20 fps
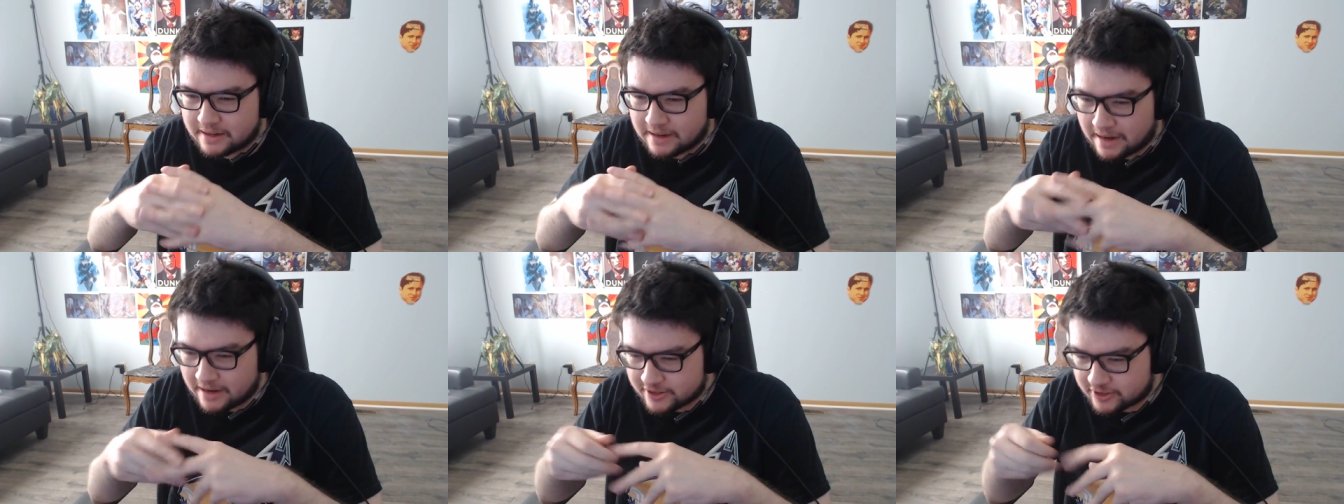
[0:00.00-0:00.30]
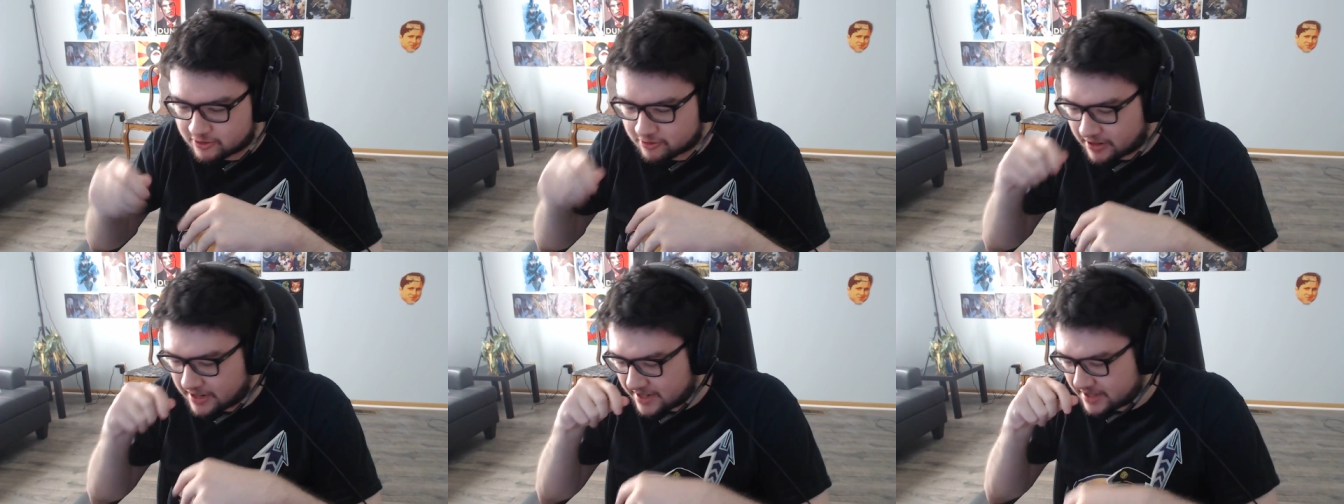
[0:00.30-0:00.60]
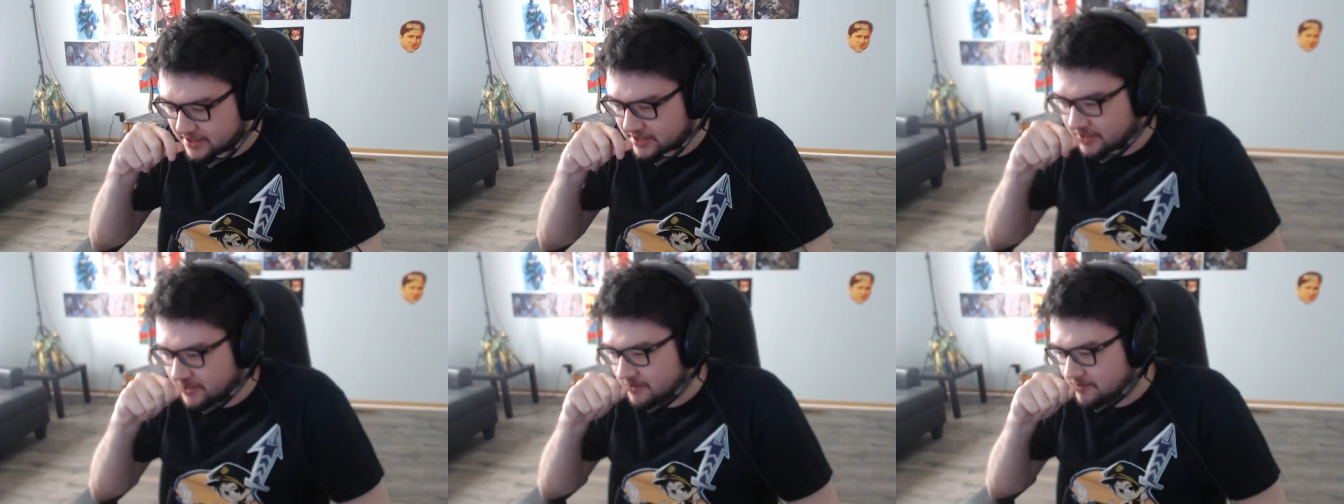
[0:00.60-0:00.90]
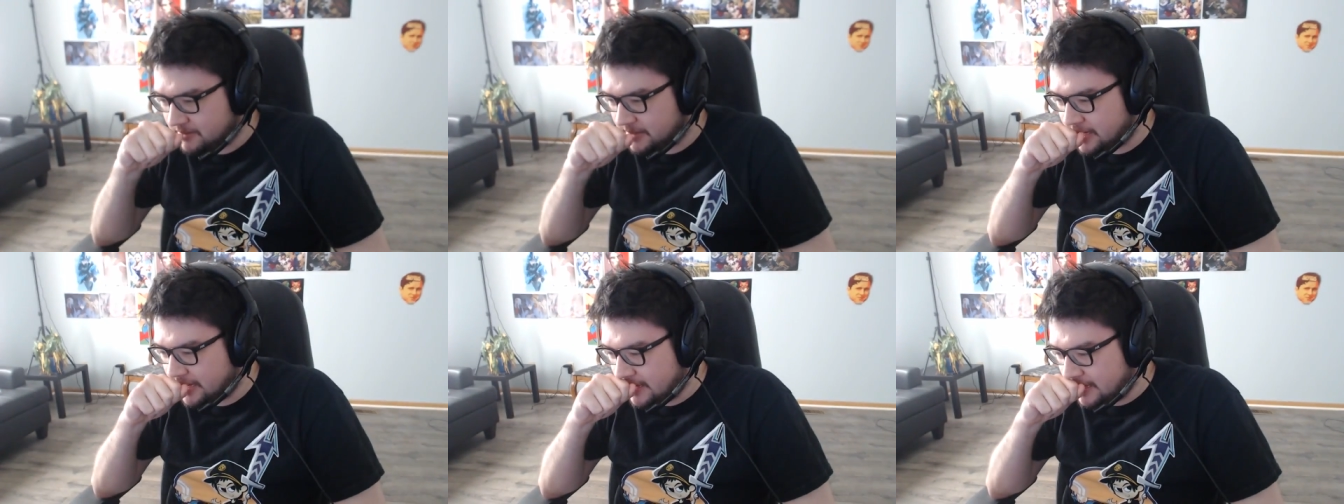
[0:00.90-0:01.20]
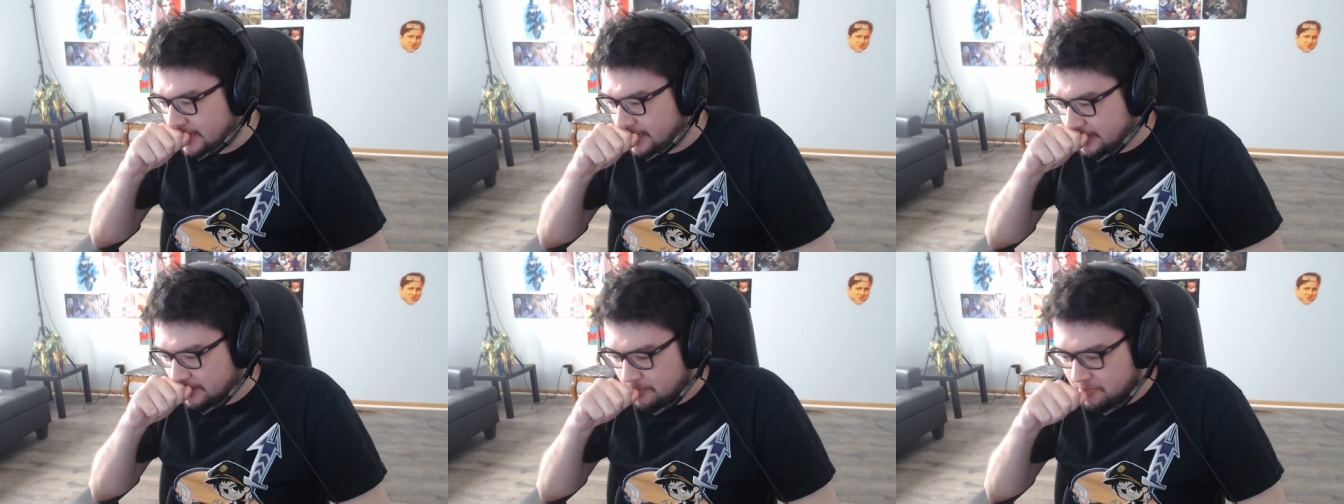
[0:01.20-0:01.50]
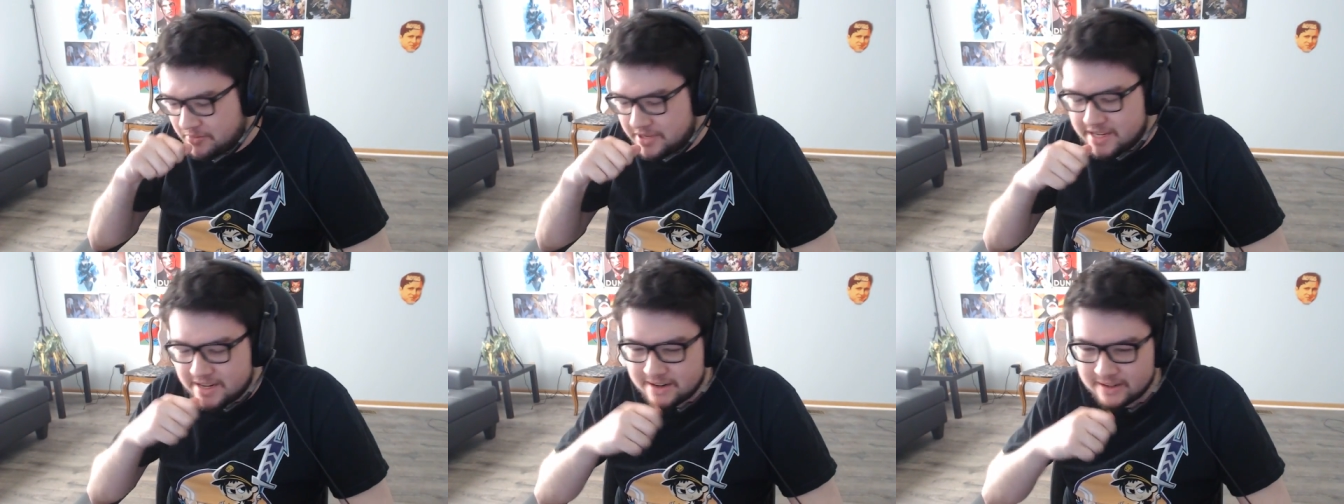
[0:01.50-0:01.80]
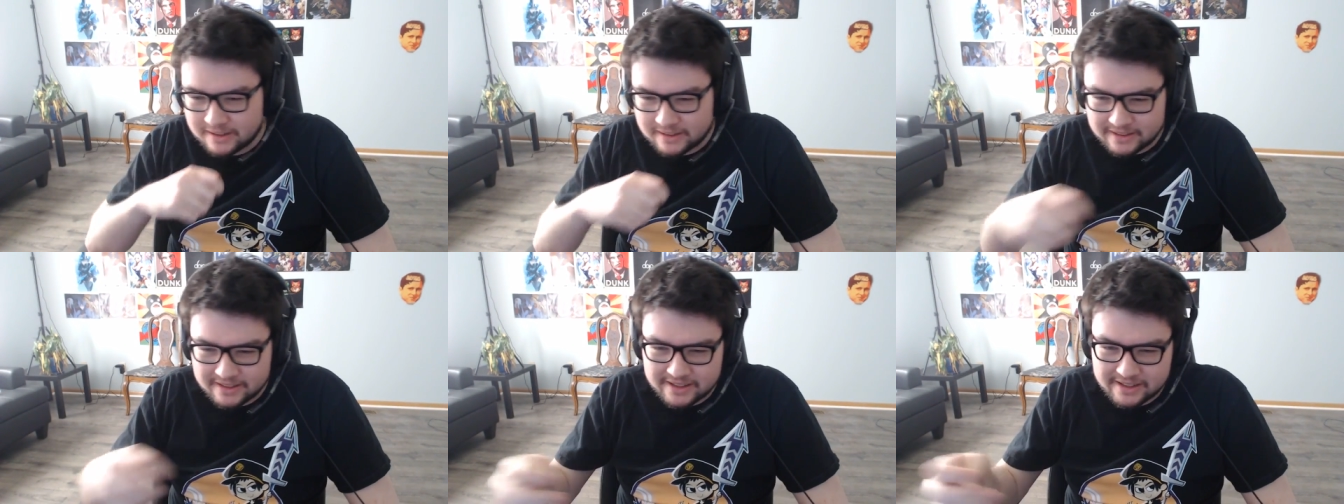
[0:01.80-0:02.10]
I drank some,
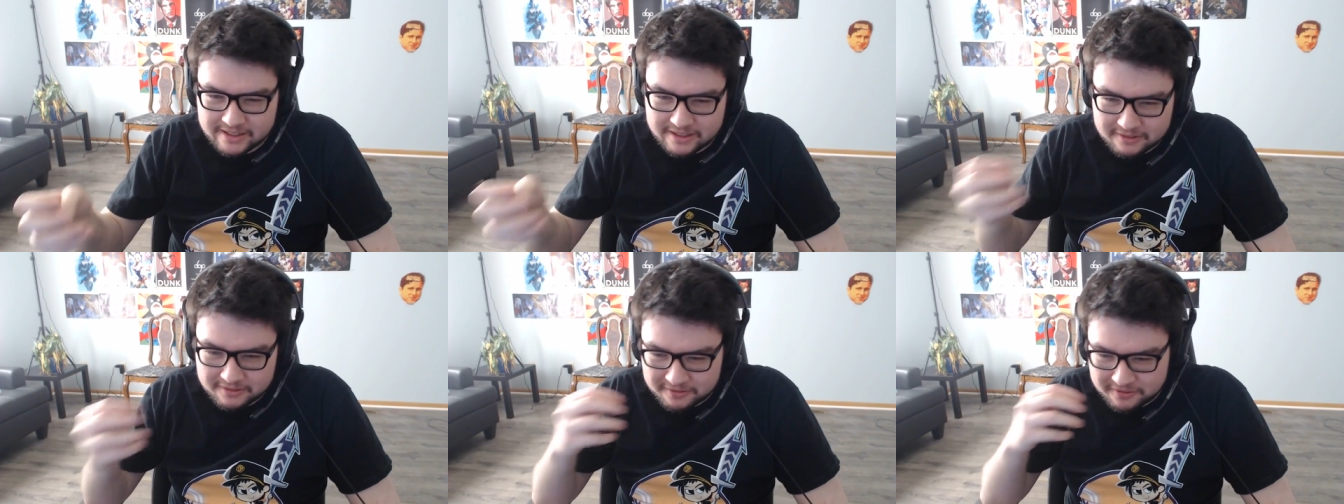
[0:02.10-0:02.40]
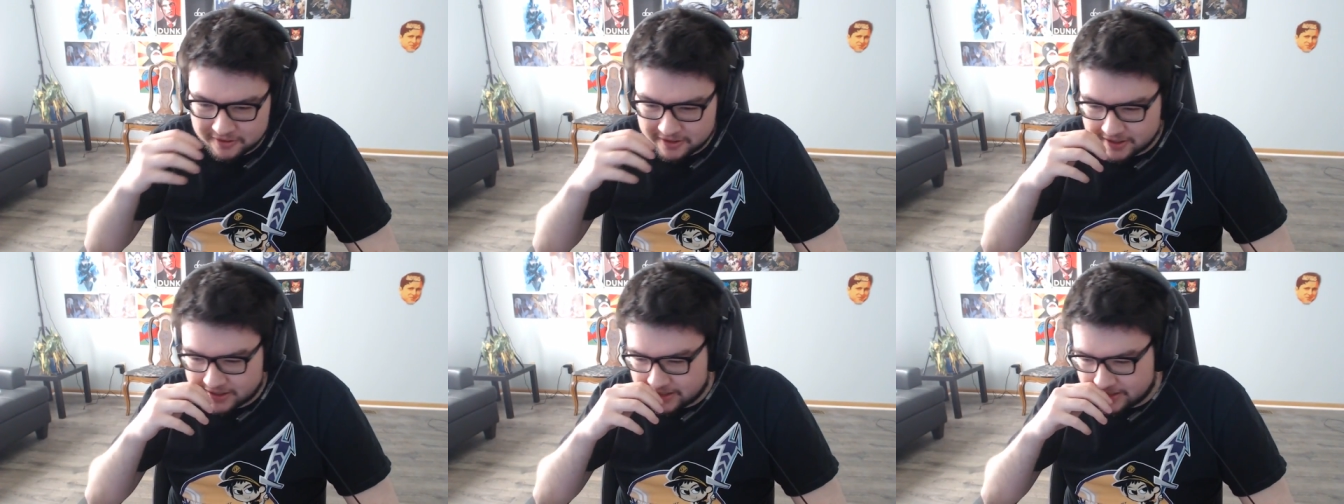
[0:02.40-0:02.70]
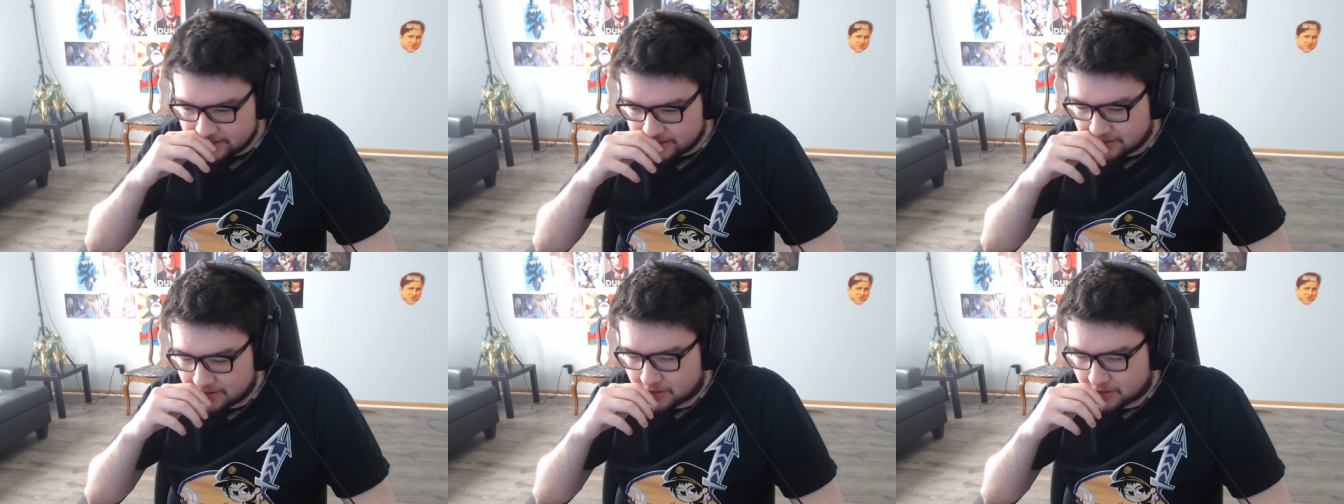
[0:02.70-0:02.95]
immediately fucking